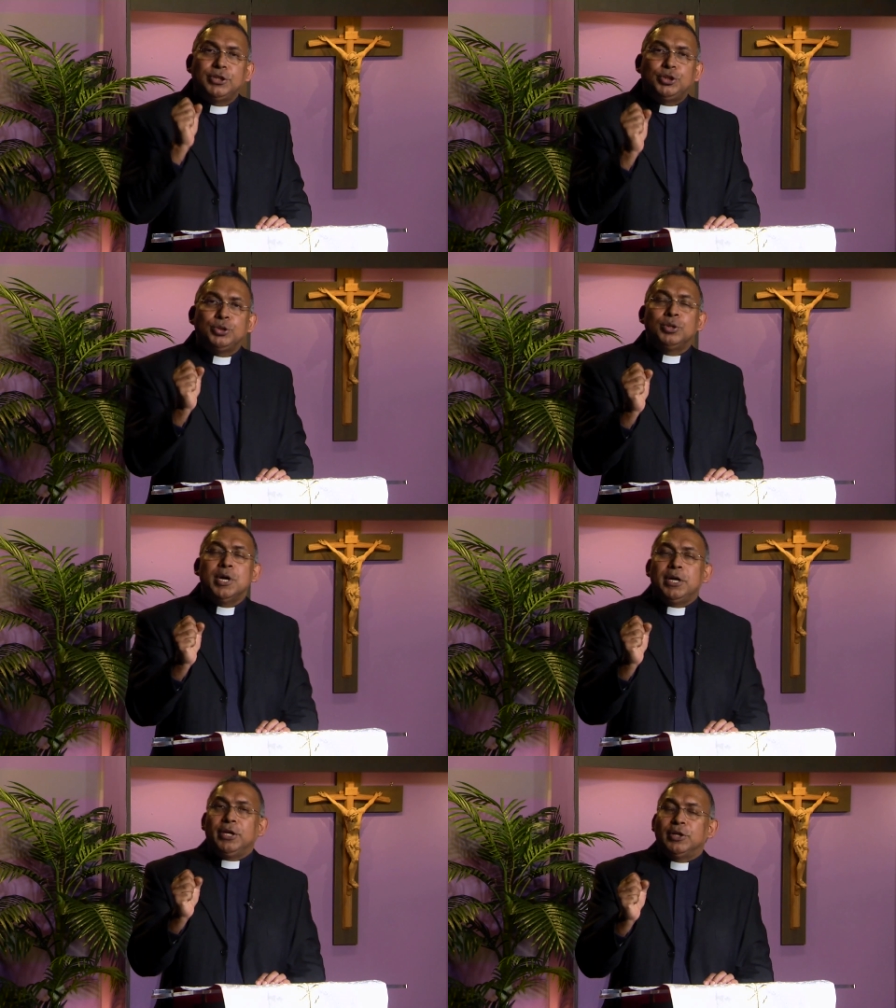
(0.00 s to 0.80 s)
to,
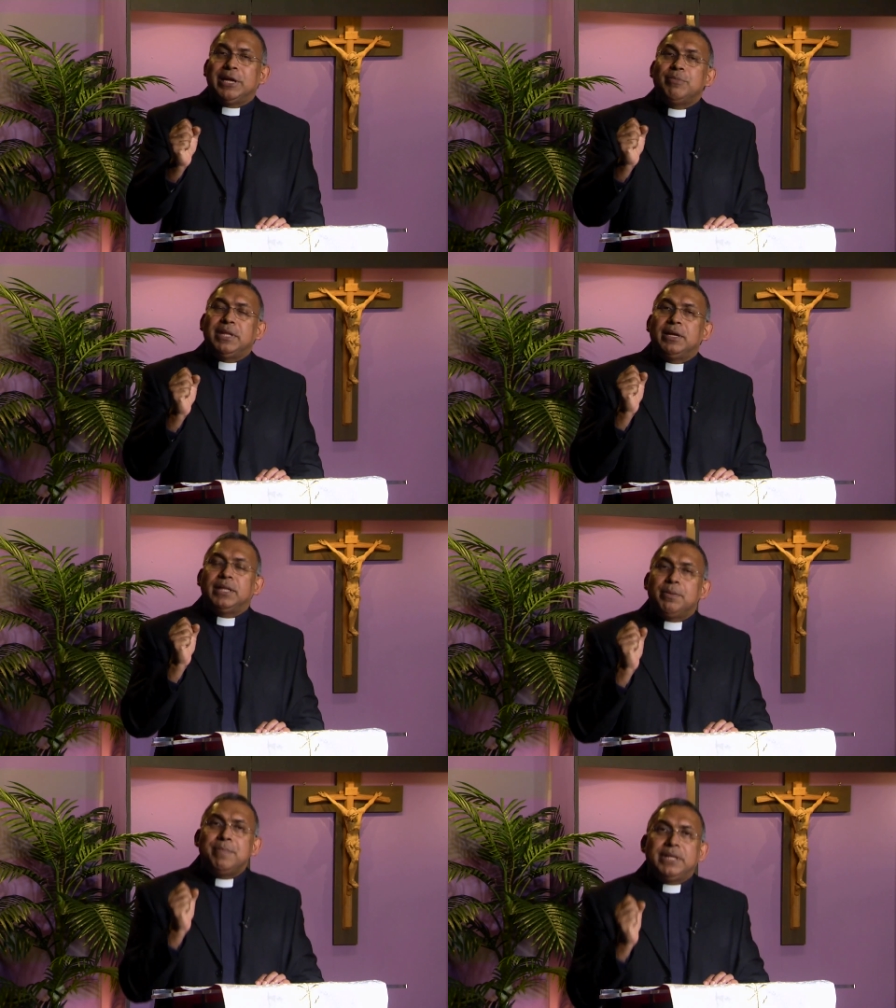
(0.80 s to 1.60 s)
you know, they, they,
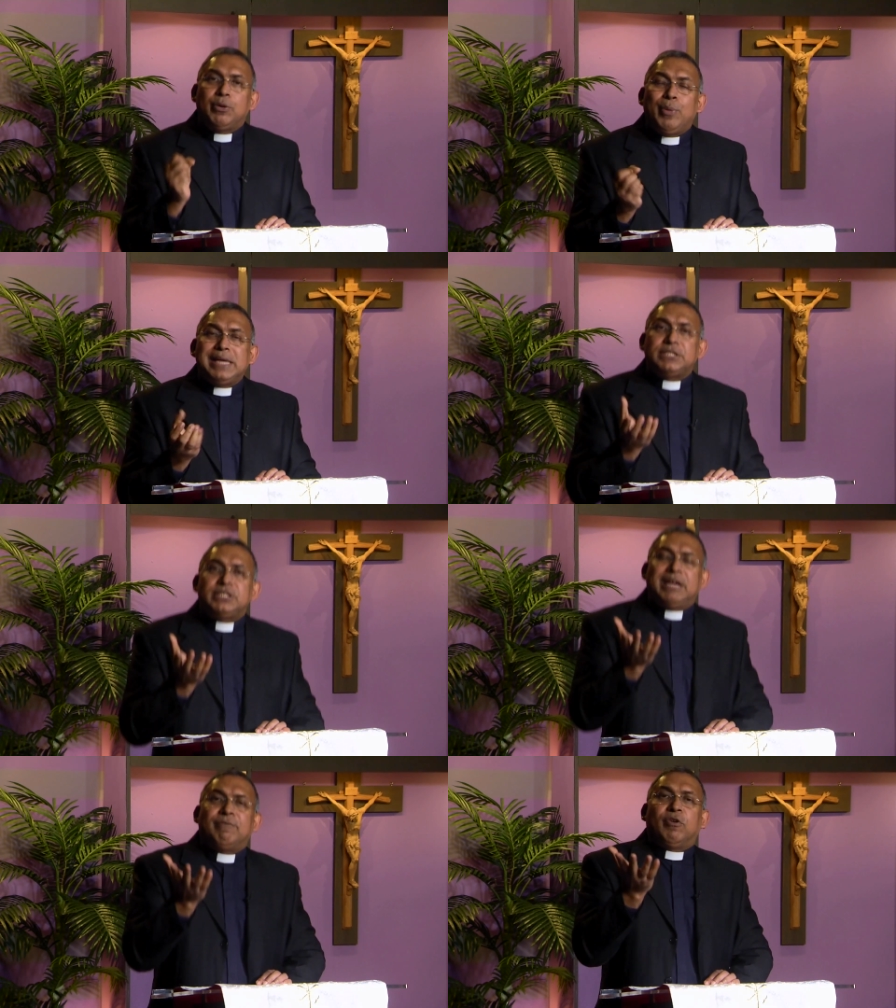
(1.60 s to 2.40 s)
they, they raised
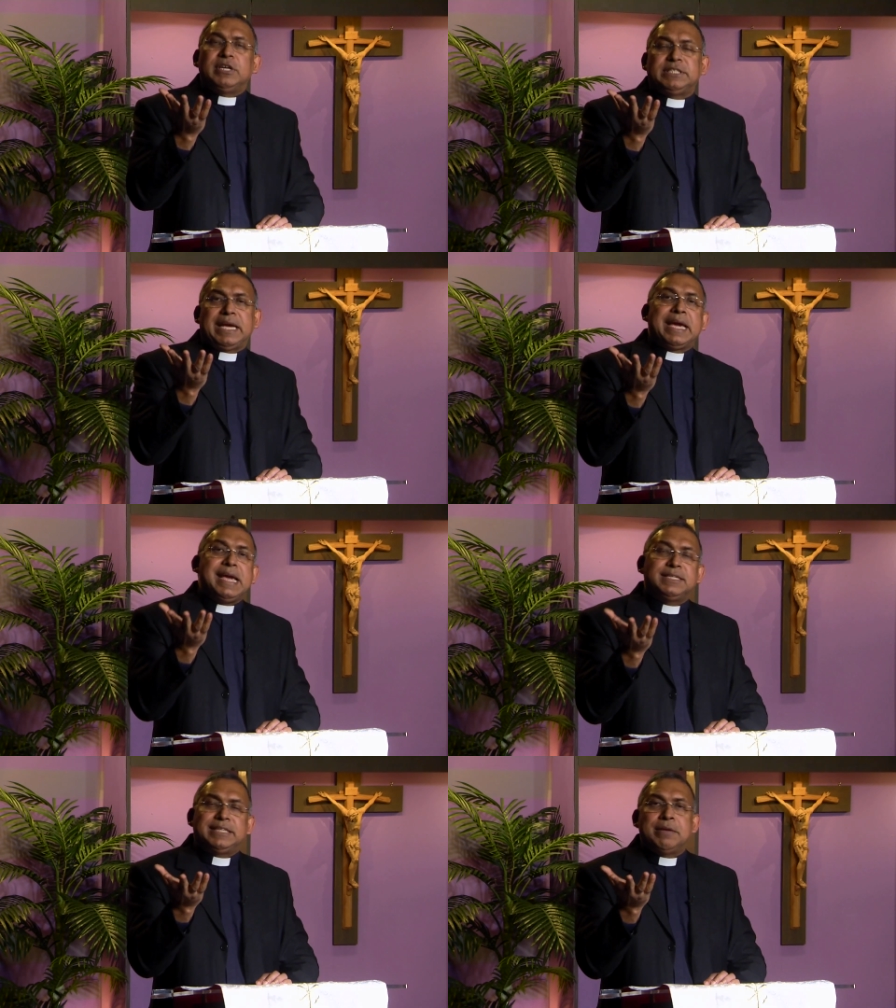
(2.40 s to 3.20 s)
their voice
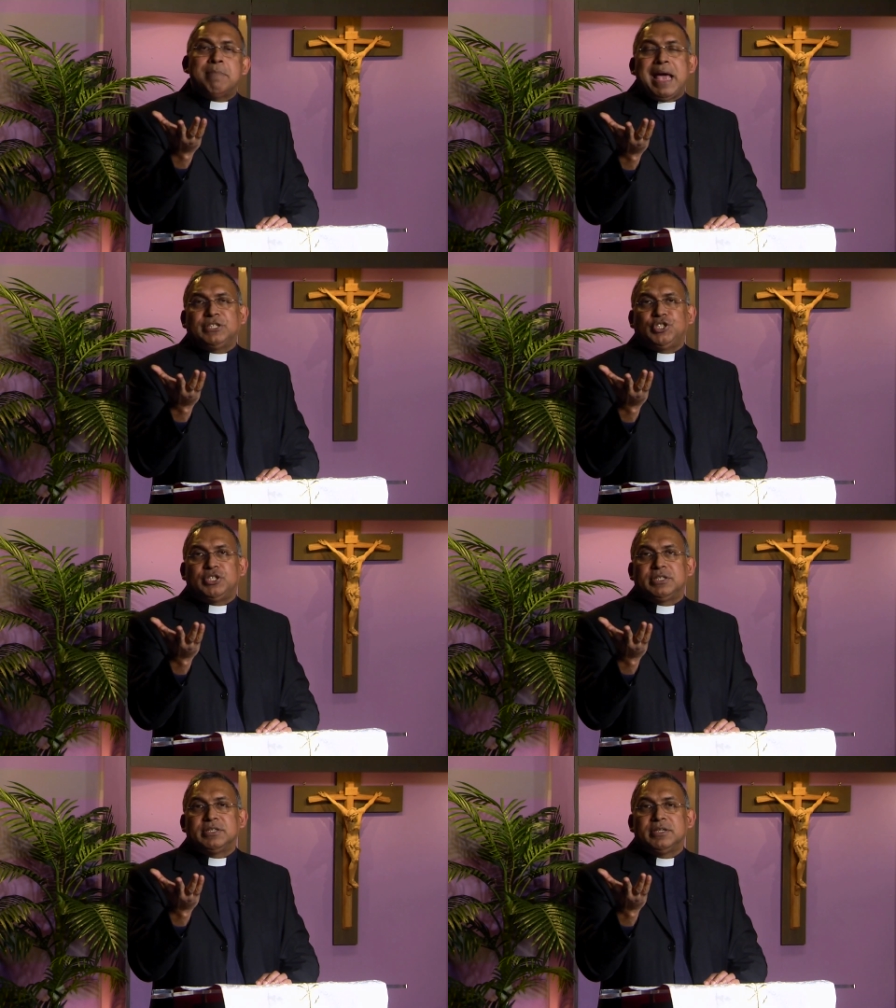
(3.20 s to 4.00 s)
against their
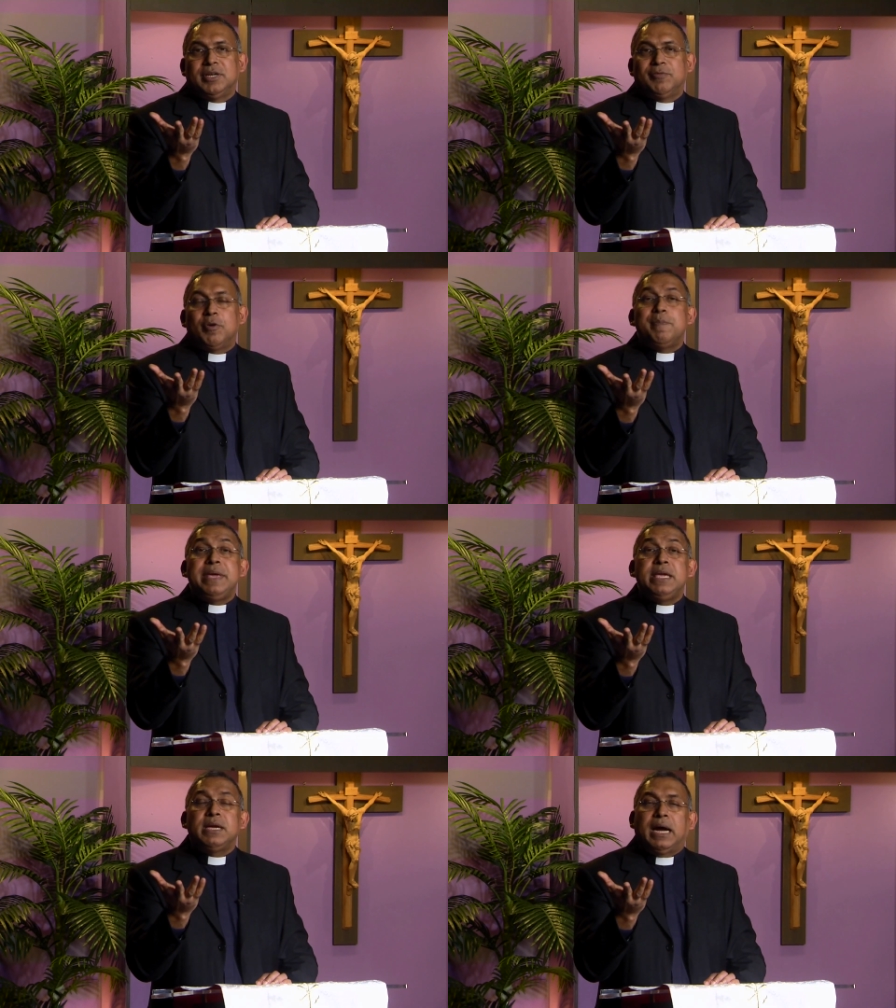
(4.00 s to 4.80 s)
master for
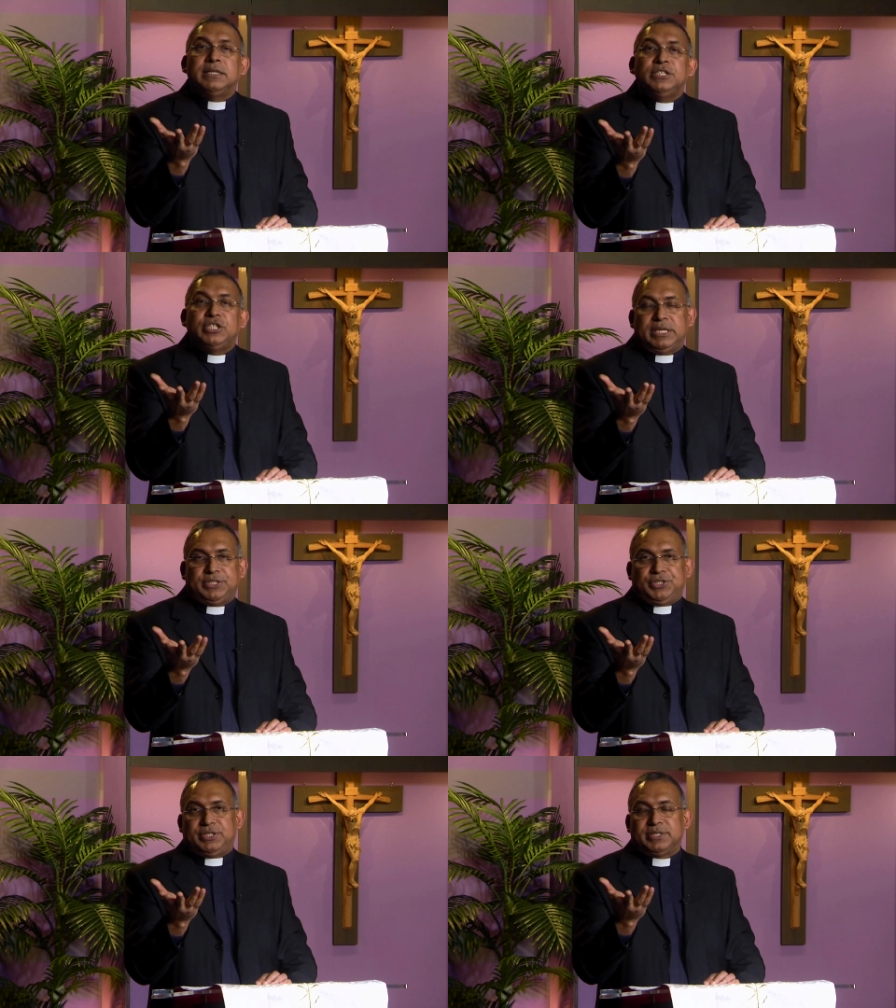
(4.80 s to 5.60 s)
being
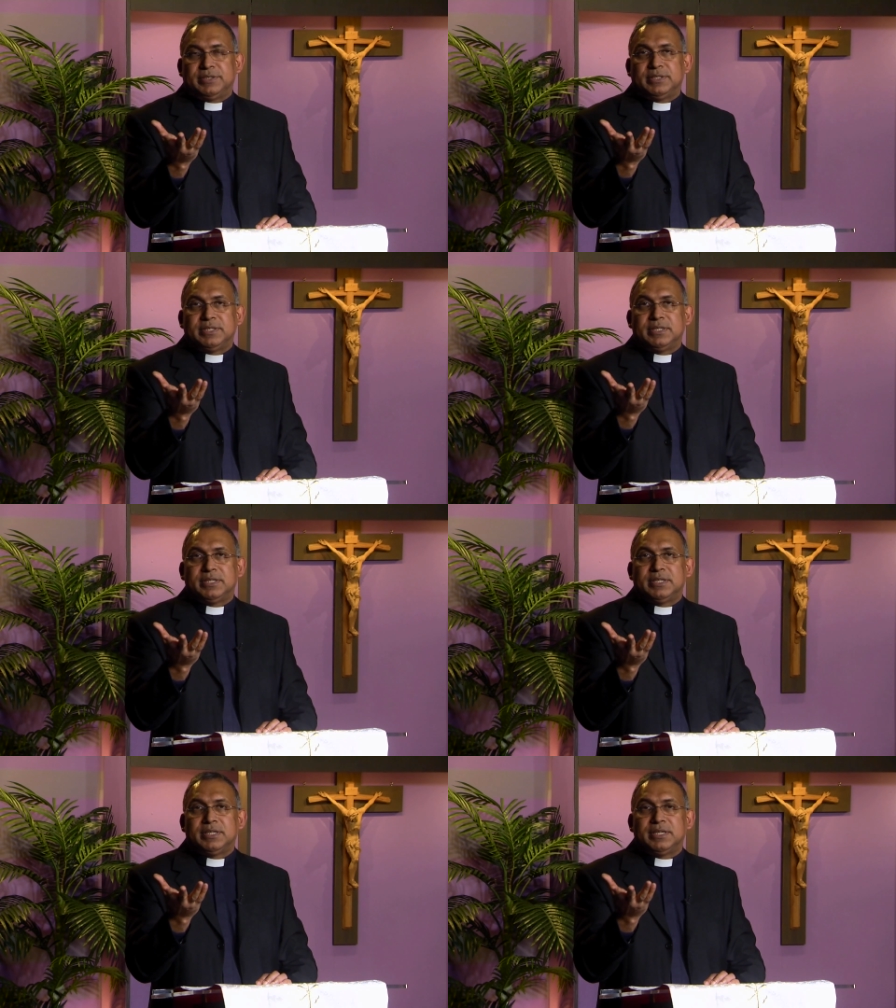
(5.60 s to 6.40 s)
unjust.
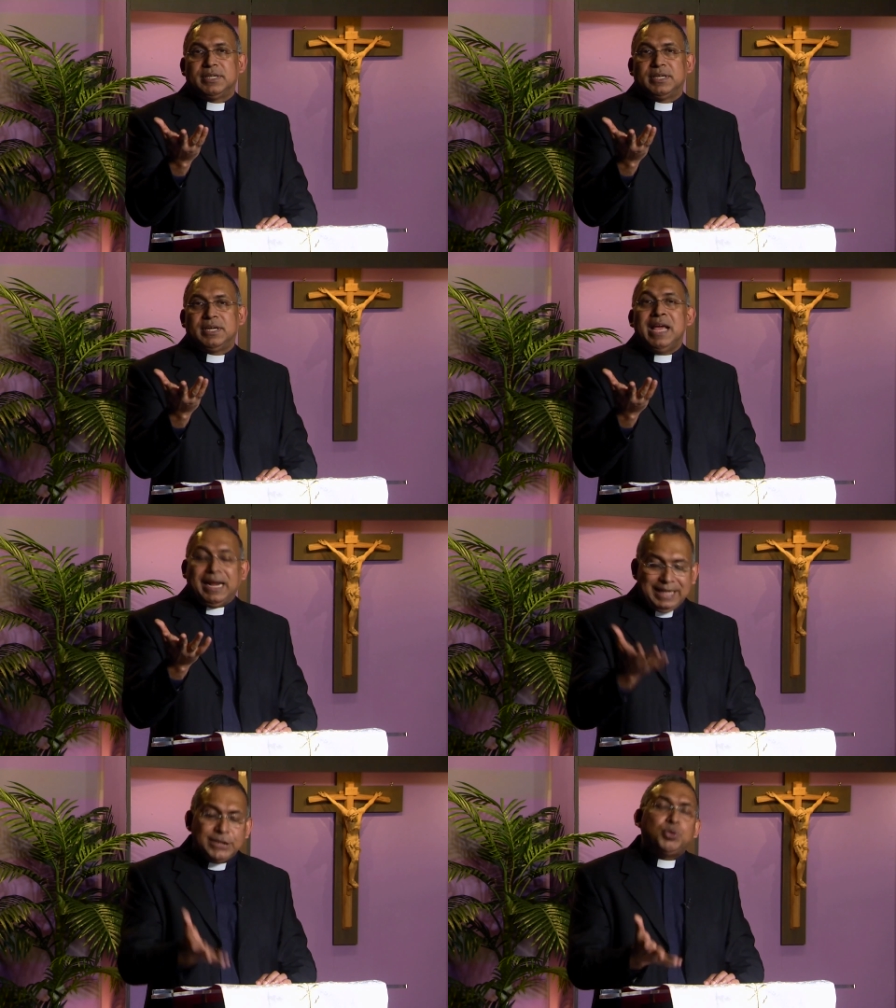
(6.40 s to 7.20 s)

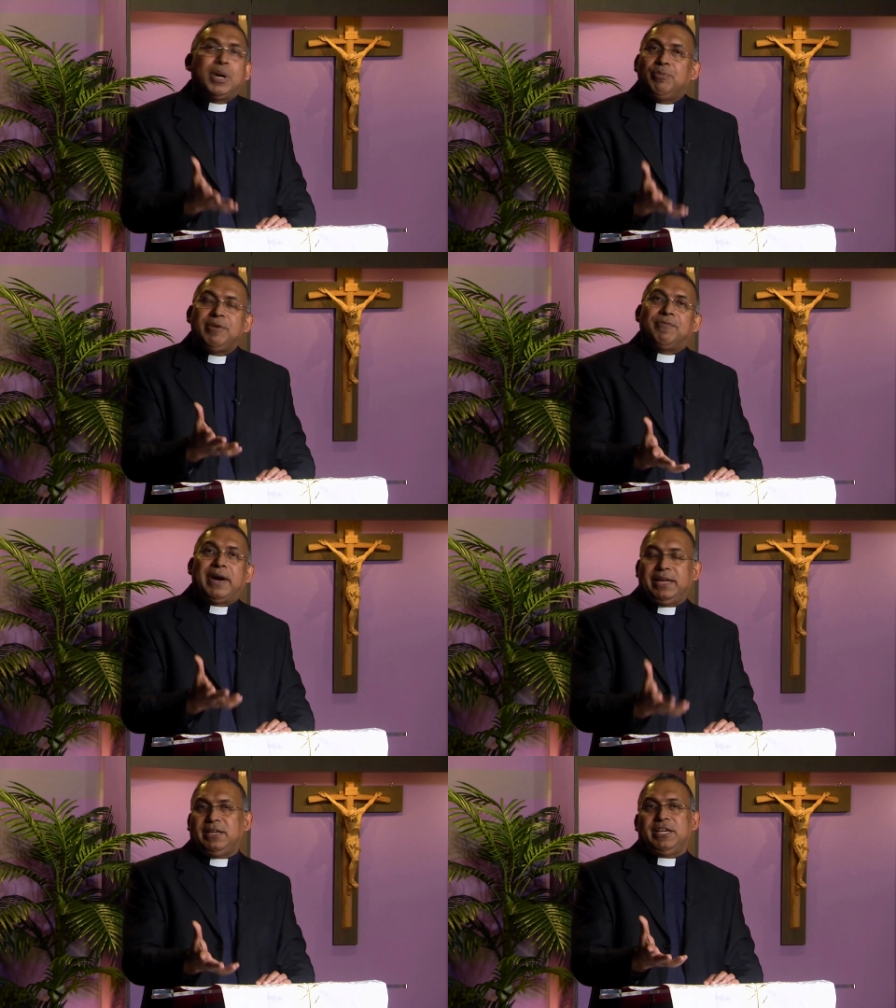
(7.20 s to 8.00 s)
And that's what we
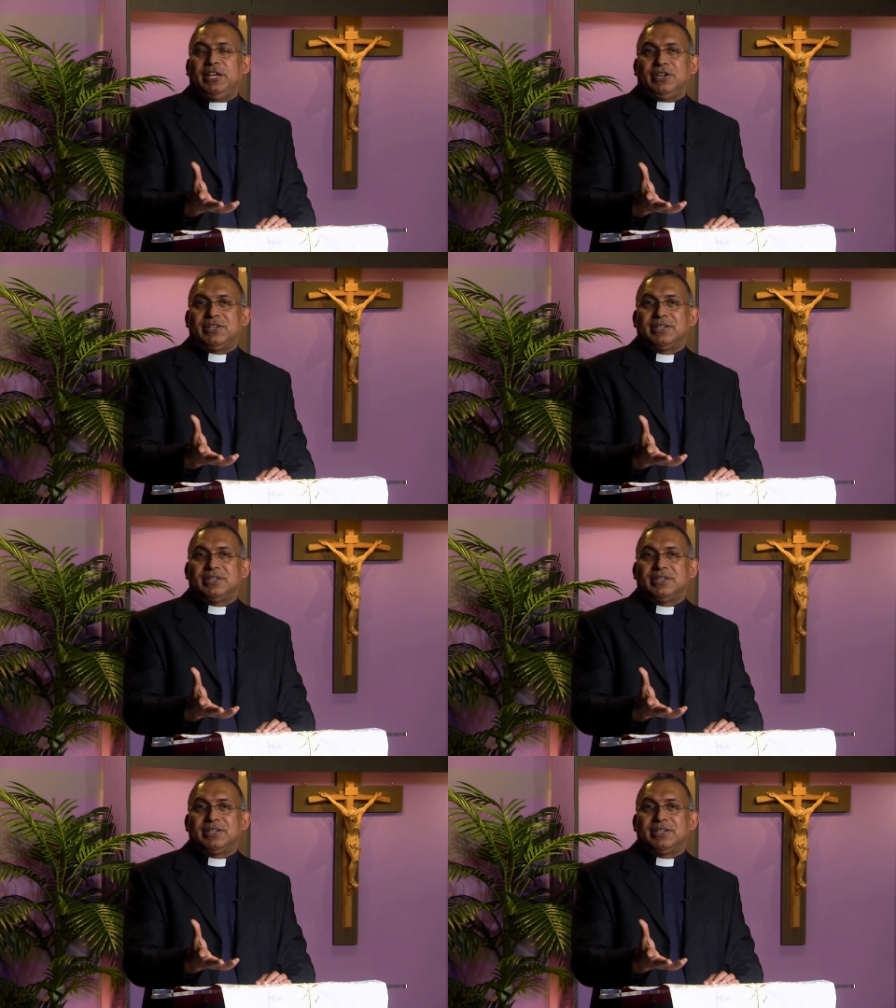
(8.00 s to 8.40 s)
find here.